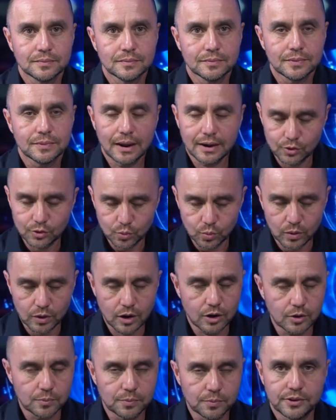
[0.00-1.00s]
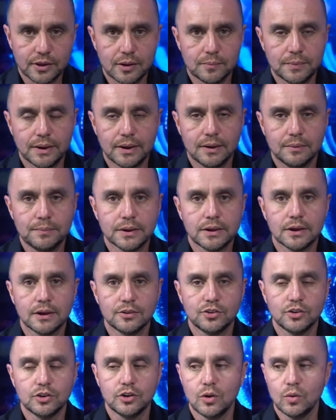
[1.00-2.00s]
That is 100%, man,
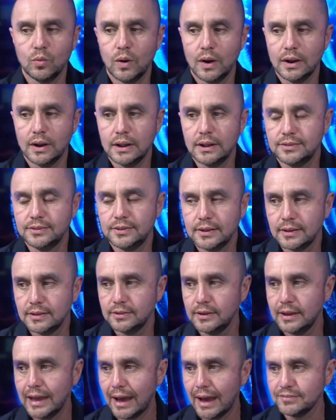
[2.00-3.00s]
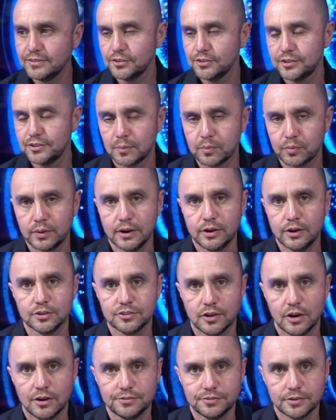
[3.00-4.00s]
because you know what? It, it, you have to separate
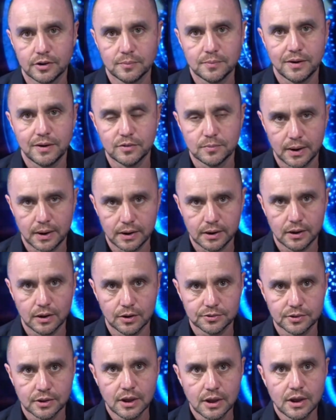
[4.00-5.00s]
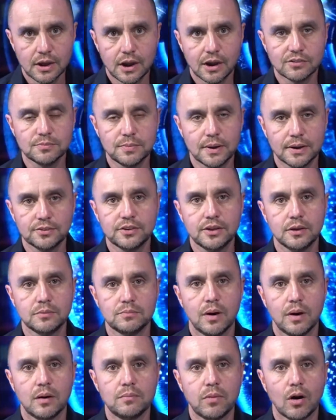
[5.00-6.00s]
yourself from everybody else. Everybody's getting
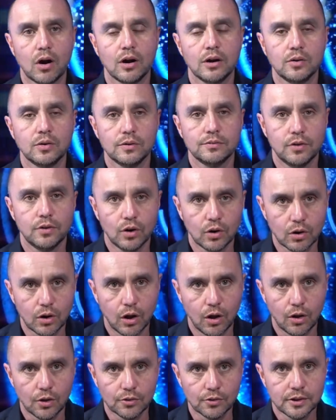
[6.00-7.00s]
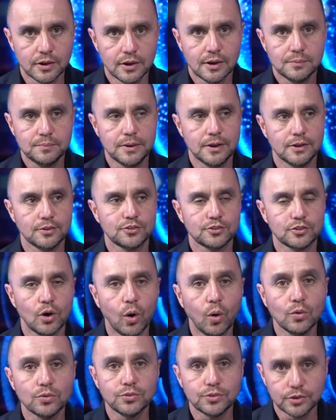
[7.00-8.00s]
bombarded with phone calls, being
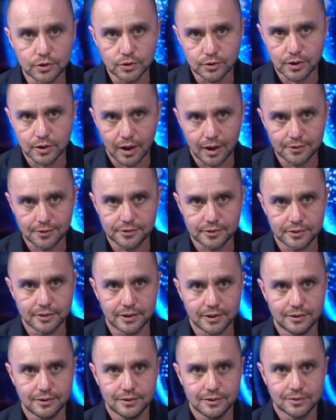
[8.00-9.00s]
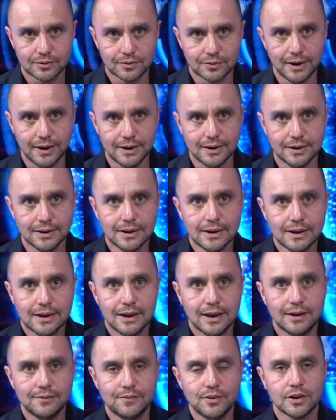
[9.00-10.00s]
sold to constantly, right?
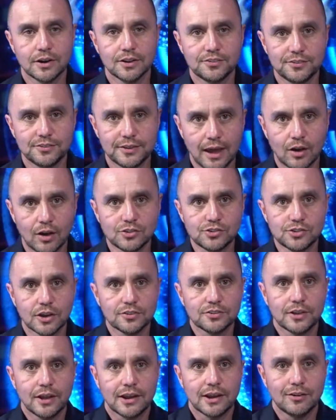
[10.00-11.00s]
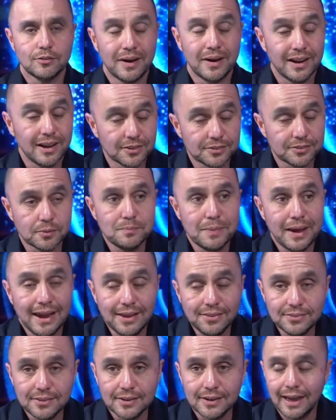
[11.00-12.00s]
And if you're going to sound just like everybody, it's
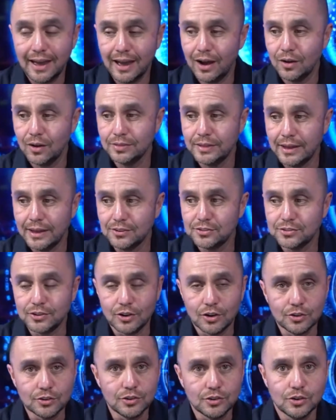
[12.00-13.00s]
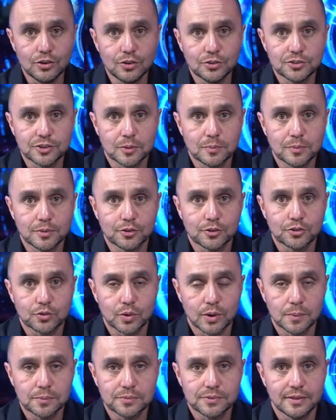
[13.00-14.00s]
amazing how they still use some of the
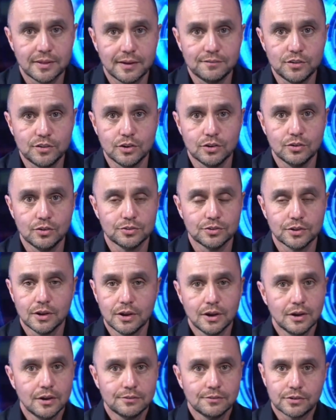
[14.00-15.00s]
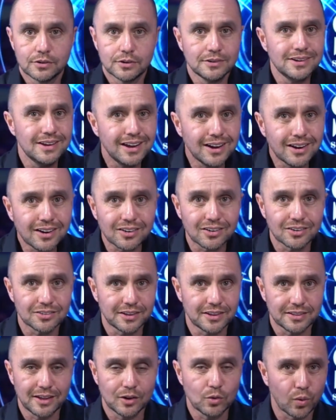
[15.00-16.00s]
scripts that they've used for years.
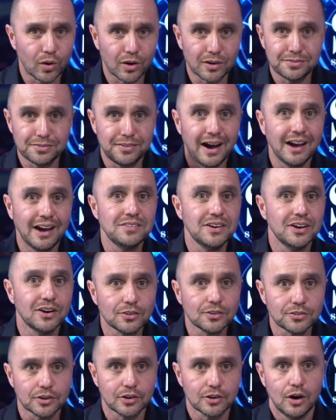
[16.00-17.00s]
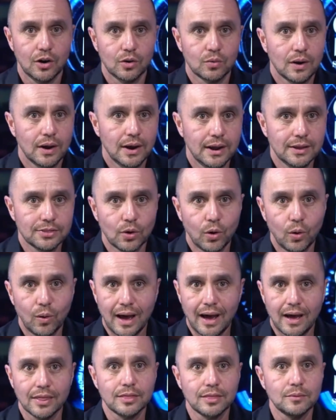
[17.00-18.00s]
Like that worked five years ago, right? The whole
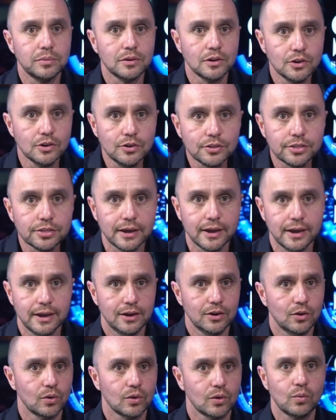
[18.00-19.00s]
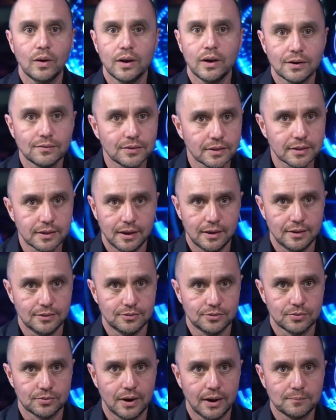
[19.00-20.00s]
out of the blue thing or whatever the
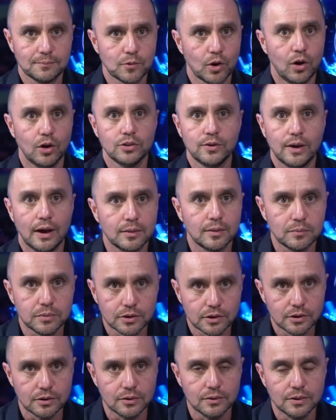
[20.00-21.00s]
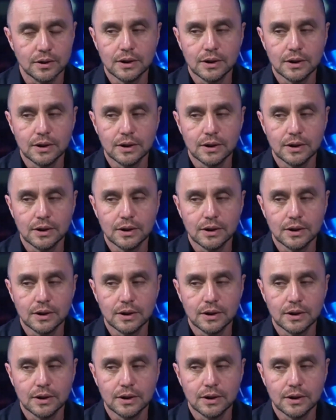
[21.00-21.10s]
case, right? I'm calling you out of the blue.